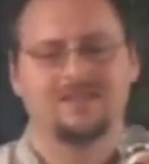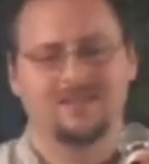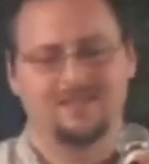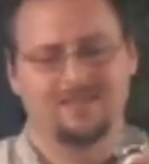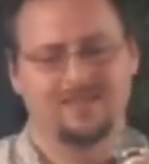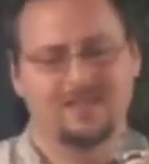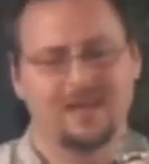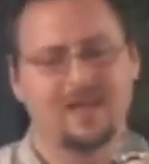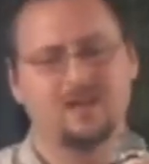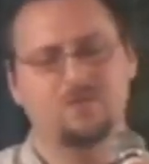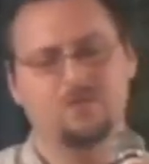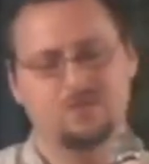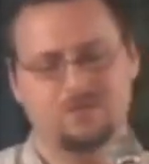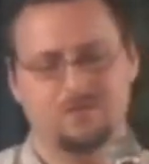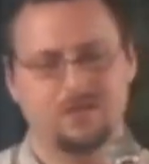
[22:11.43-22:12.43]
that
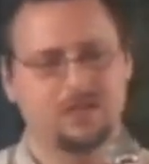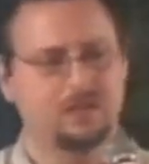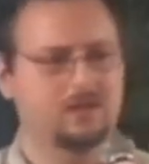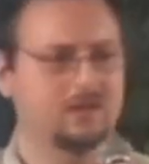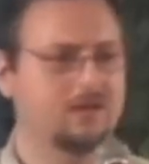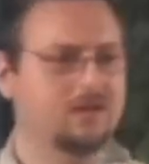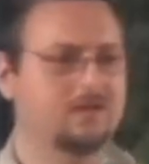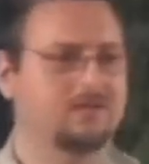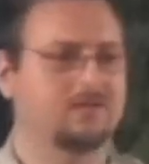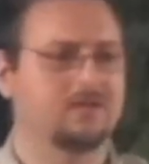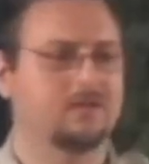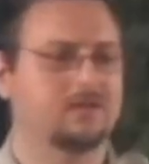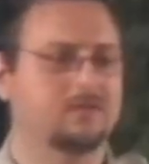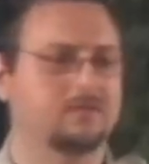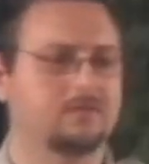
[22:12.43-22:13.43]
that would be
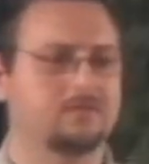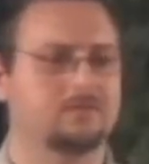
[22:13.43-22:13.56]
enough.